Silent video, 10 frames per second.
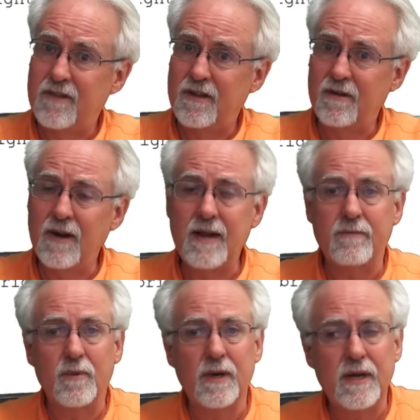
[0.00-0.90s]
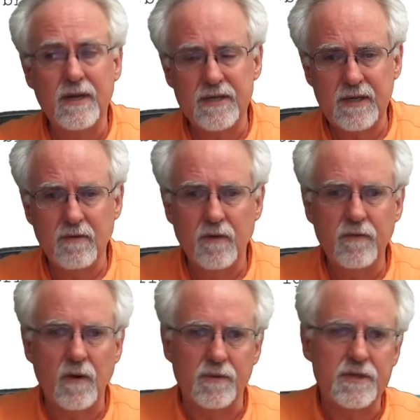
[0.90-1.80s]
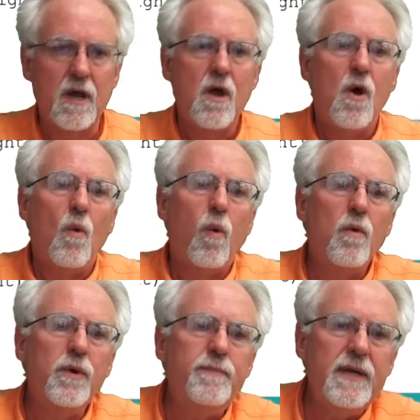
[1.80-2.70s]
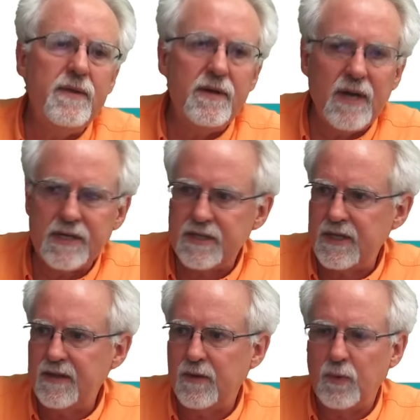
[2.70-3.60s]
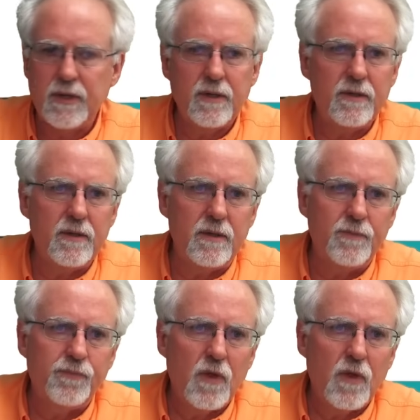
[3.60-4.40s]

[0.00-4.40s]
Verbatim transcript: All right, we're getting zero volts. What would be the next thing that we could do?